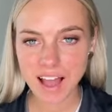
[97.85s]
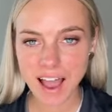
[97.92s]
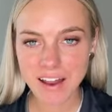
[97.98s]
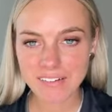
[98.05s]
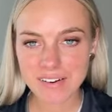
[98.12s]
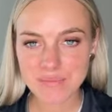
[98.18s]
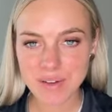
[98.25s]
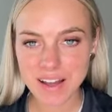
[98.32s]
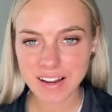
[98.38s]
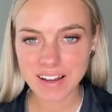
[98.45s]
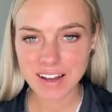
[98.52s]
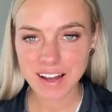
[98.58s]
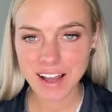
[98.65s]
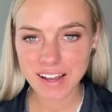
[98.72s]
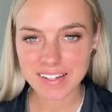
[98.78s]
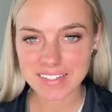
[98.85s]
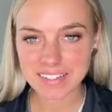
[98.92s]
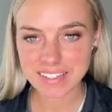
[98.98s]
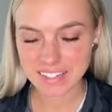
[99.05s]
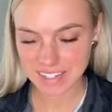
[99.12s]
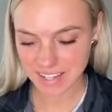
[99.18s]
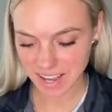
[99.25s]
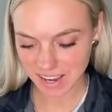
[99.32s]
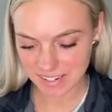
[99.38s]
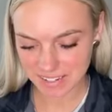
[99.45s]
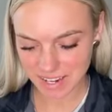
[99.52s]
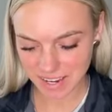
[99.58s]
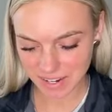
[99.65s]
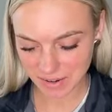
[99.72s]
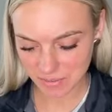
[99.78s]
Hi, Rebecca. Hi, Cindy. Hi,
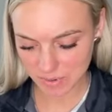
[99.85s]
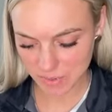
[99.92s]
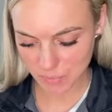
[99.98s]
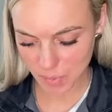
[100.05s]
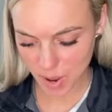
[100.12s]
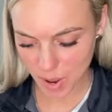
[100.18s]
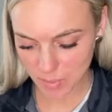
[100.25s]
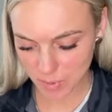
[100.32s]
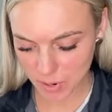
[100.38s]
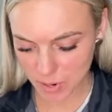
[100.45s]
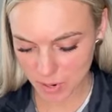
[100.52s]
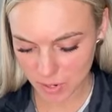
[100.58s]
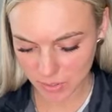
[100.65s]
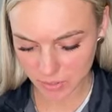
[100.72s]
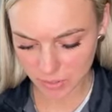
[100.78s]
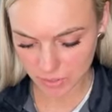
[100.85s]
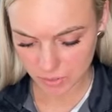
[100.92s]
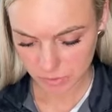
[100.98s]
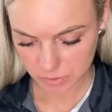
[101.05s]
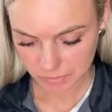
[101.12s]
Donna. What's poppin'?